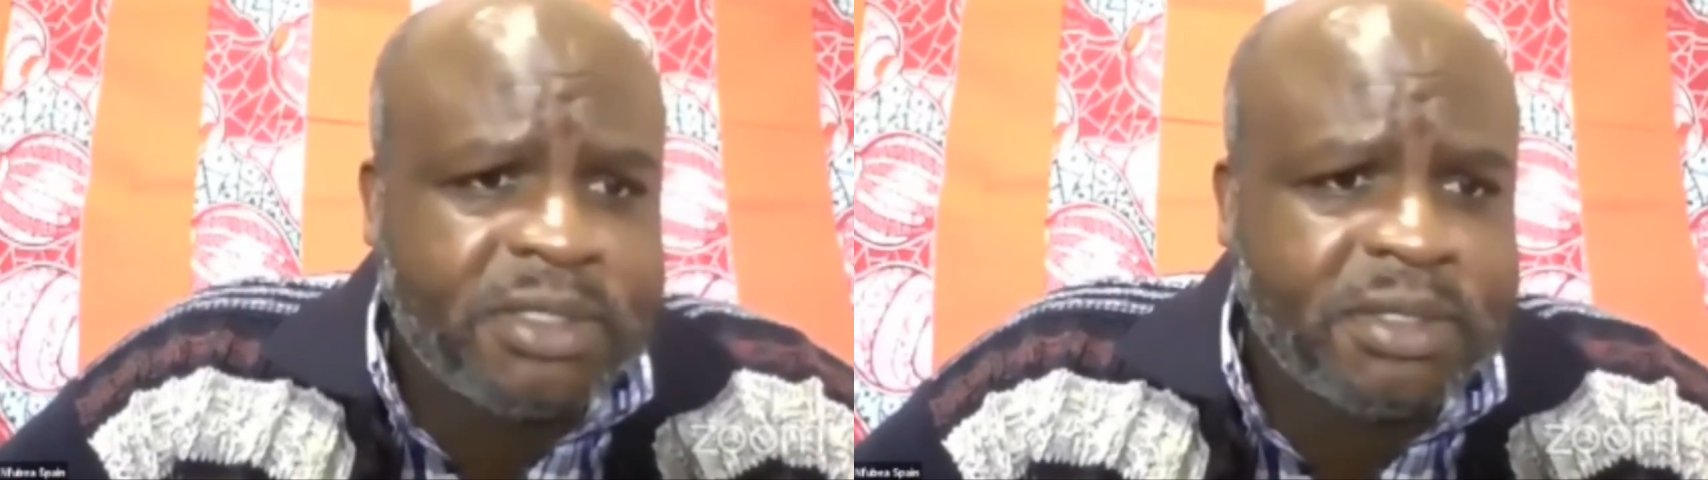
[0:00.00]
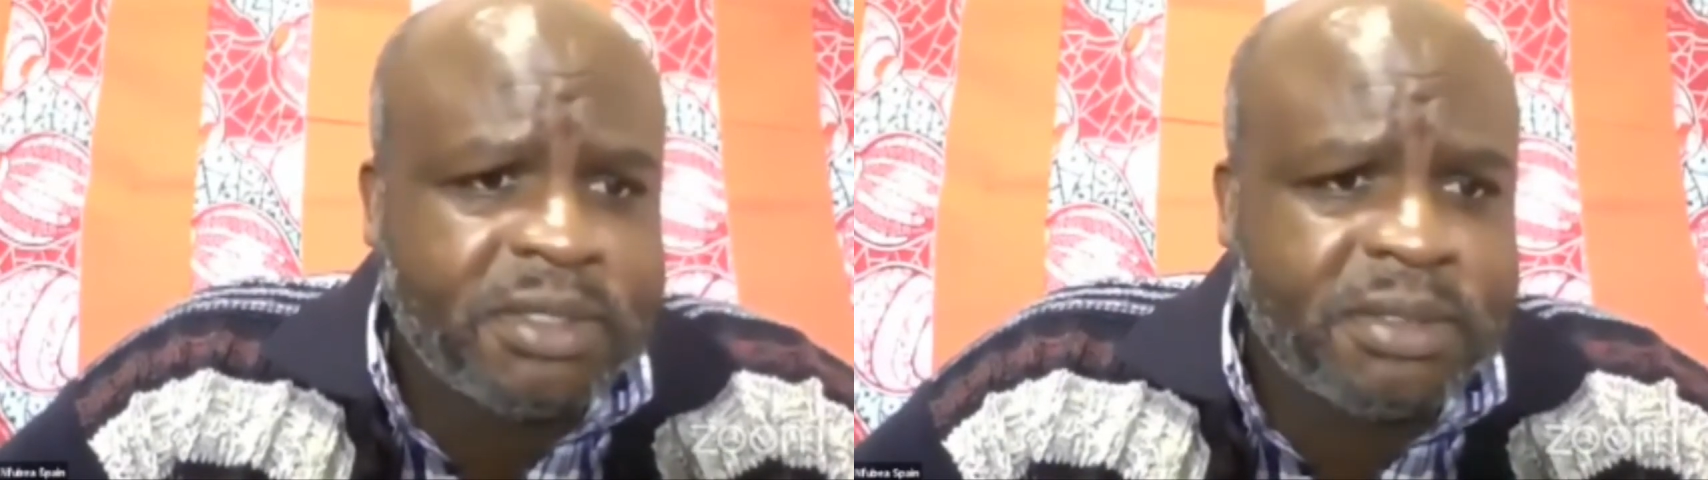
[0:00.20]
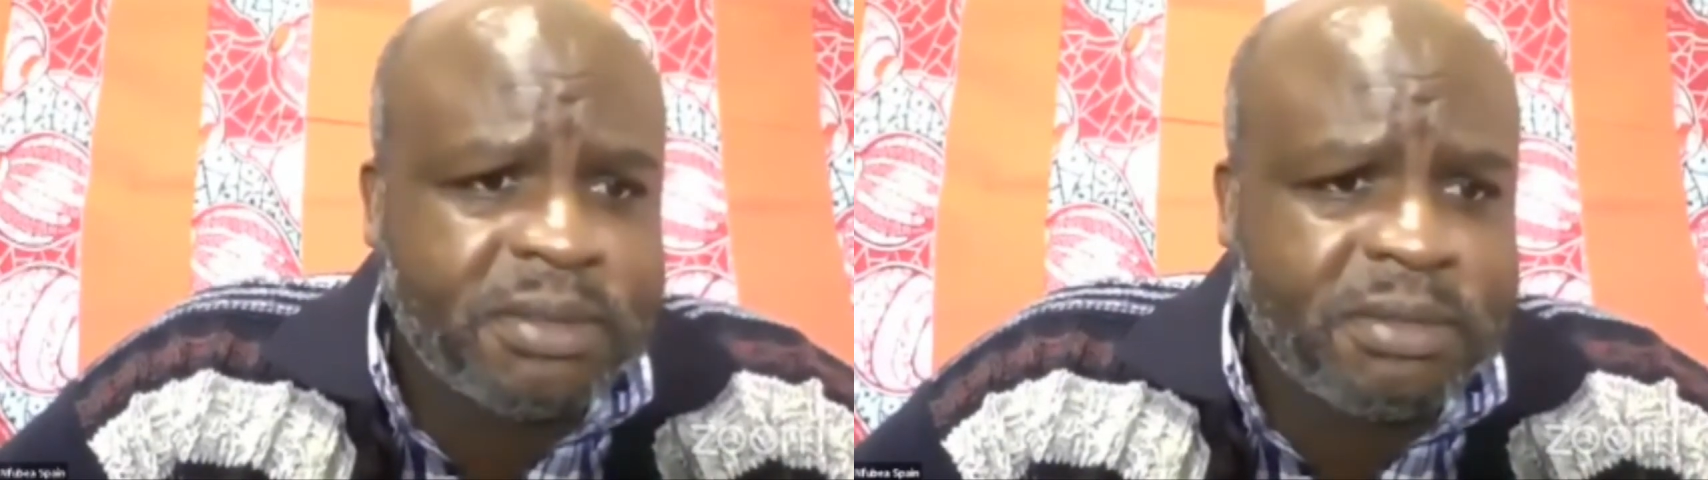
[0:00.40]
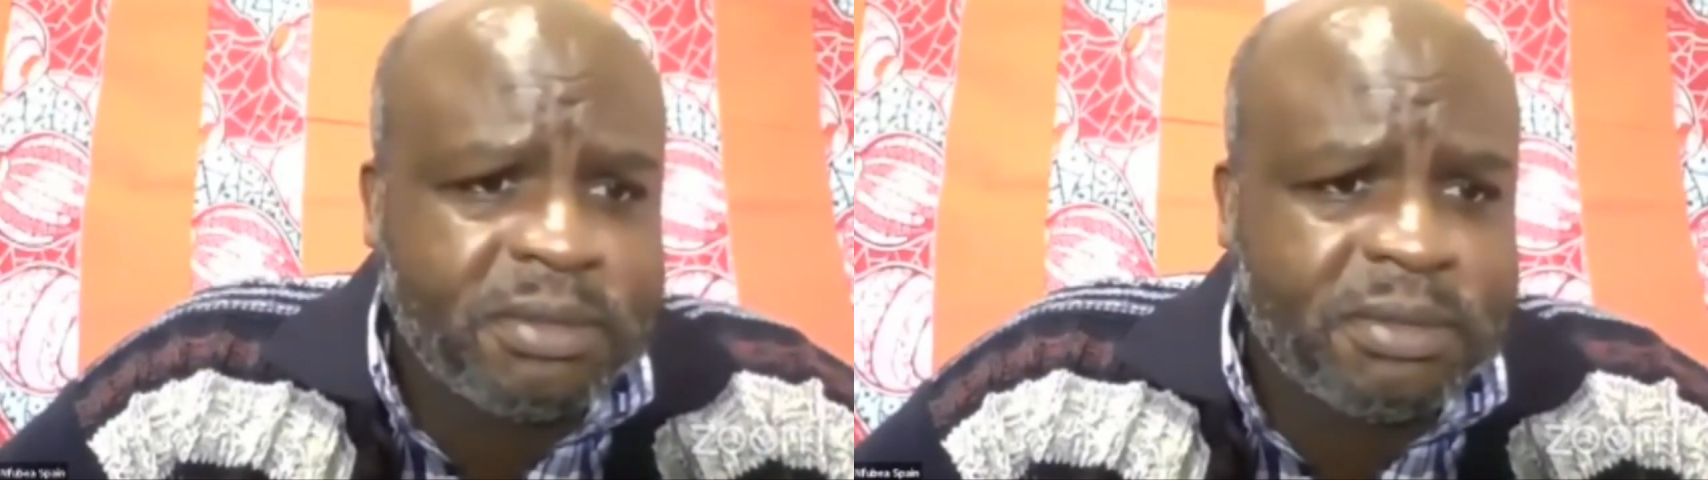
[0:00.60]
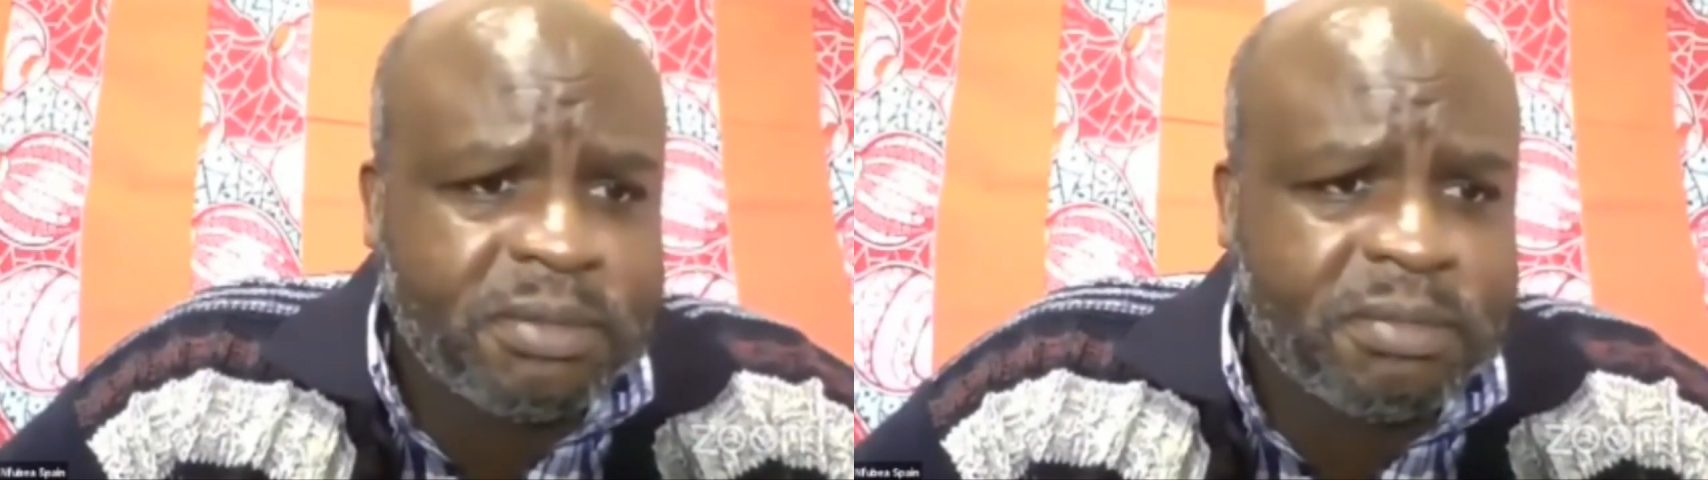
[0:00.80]

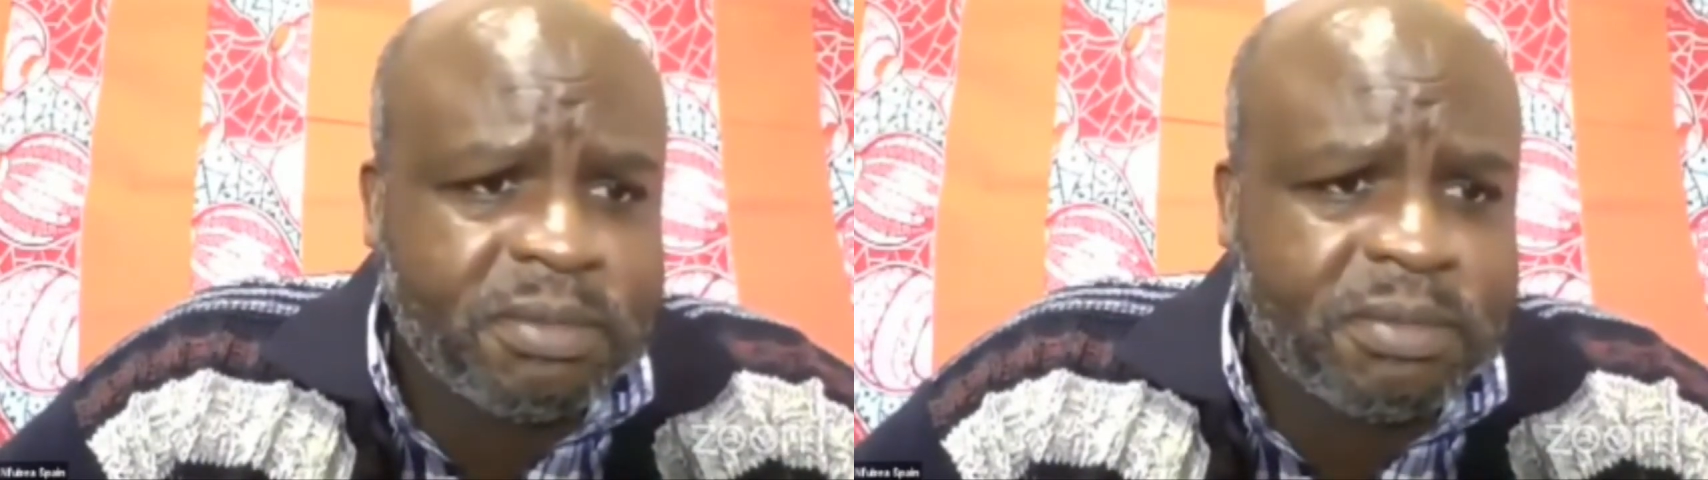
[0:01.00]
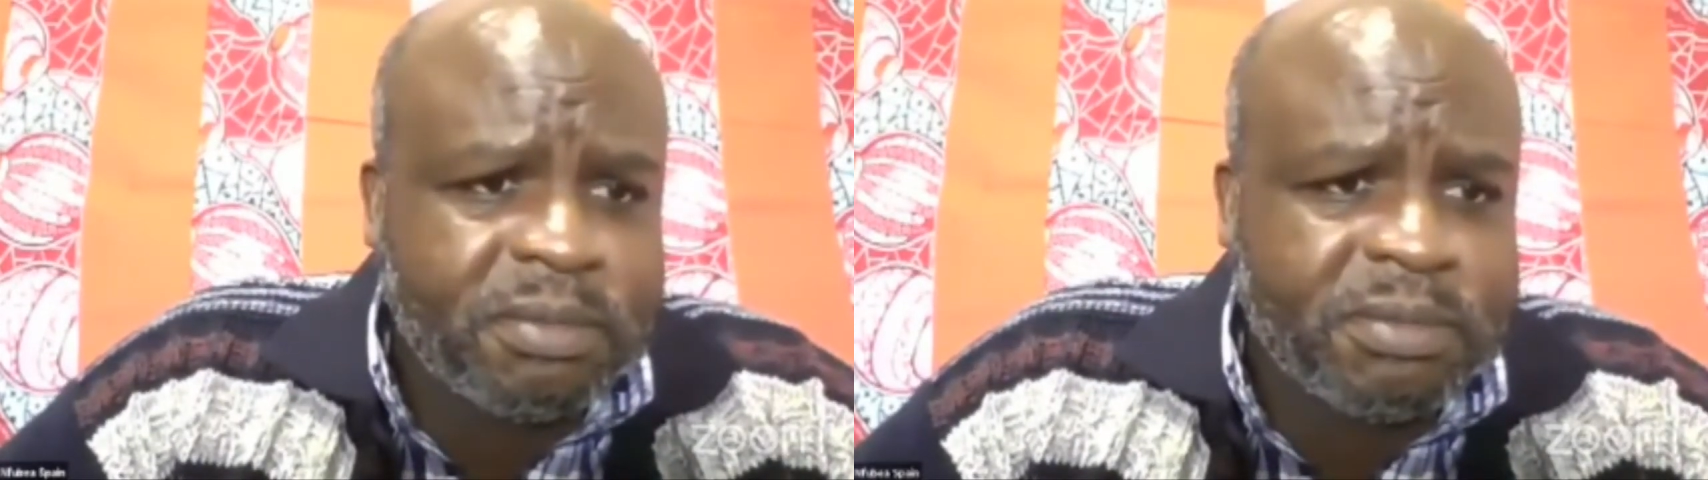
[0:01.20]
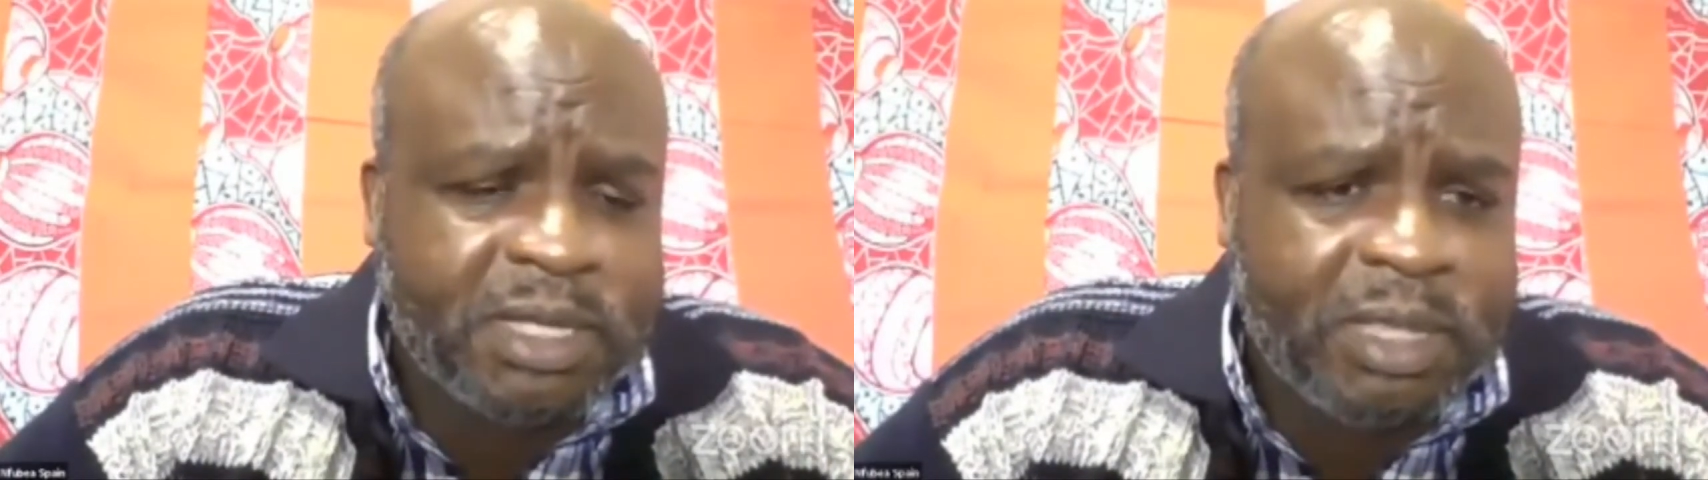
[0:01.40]
the